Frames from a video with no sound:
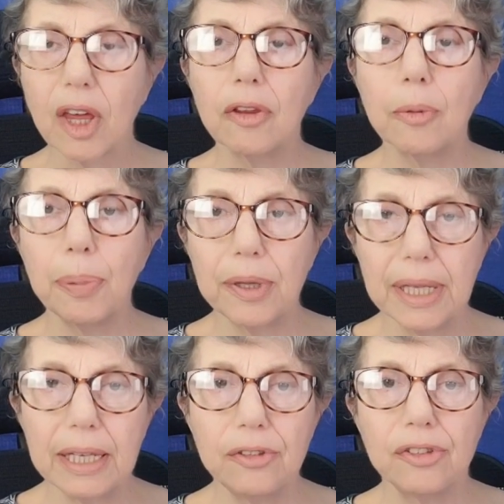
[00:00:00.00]
the
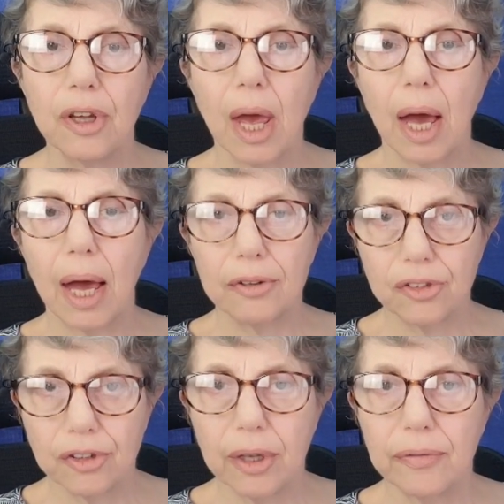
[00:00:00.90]
police are
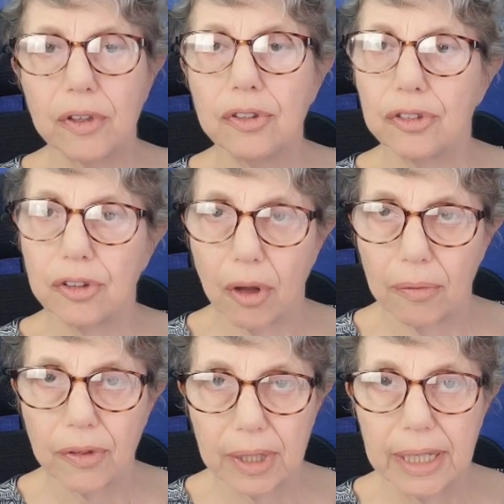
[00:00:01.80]
servants
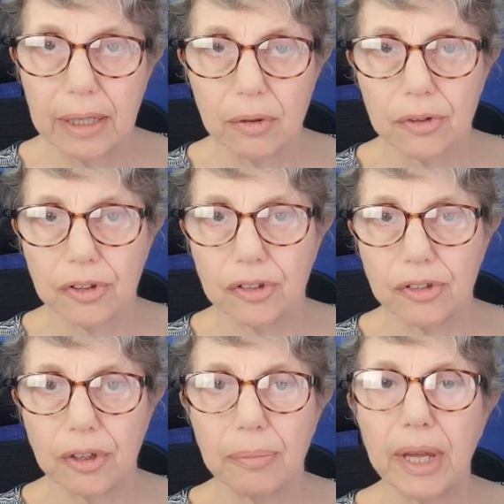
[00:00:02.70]
of the legal
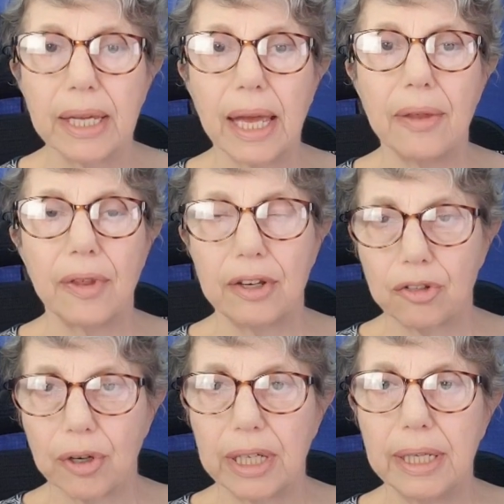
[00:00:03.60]
system. They get their
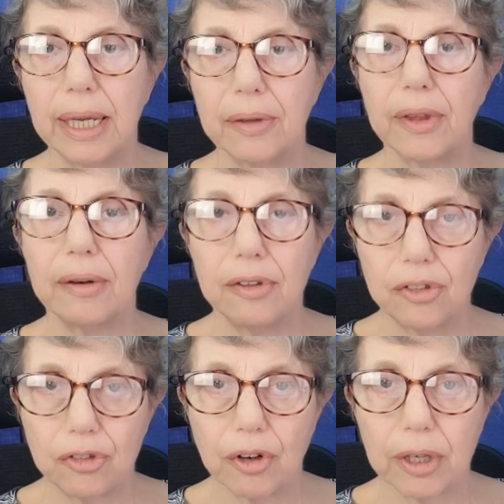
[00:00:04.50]
training and their
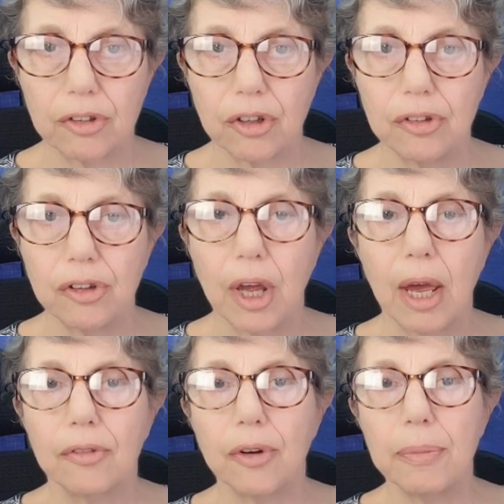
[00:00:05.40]
instructions
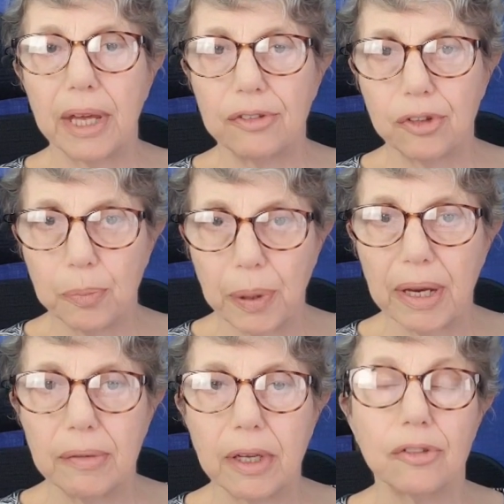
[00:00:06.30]
from their
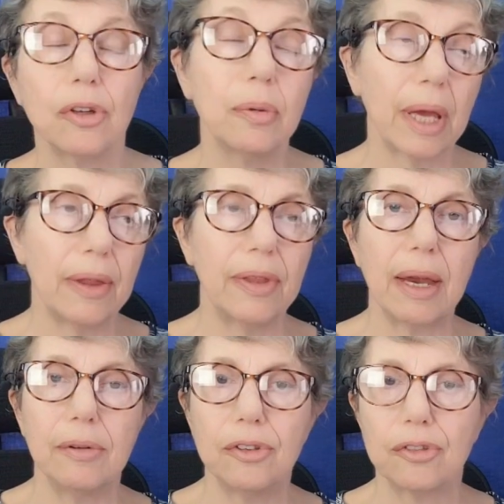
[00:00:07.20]
superiors, who get
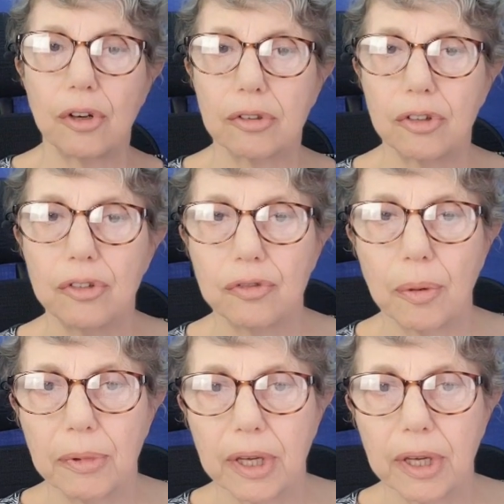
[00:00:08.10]
their instructions from the